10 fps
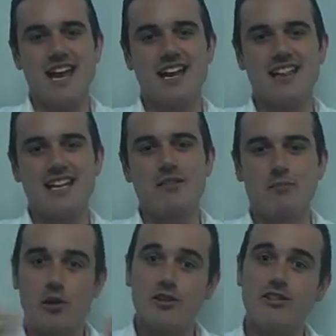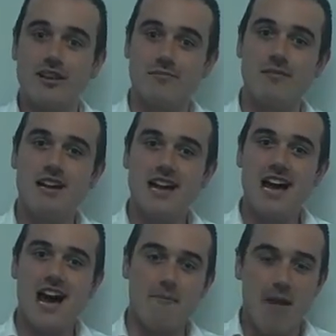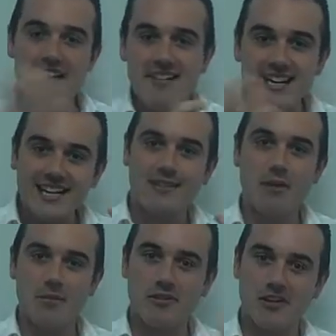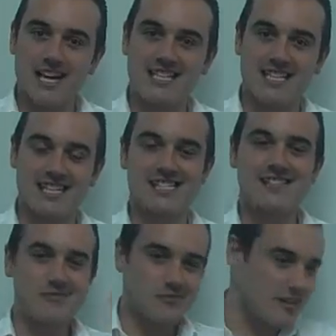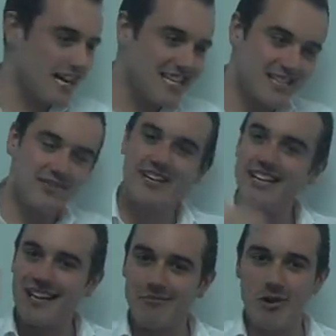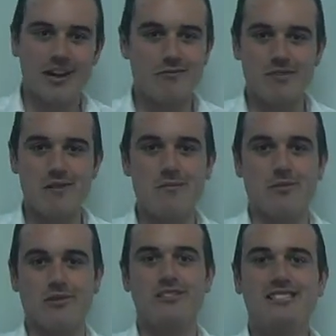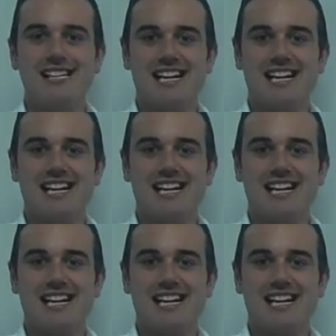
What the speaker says: And I think both of them are married in public relations, creativity and working with people.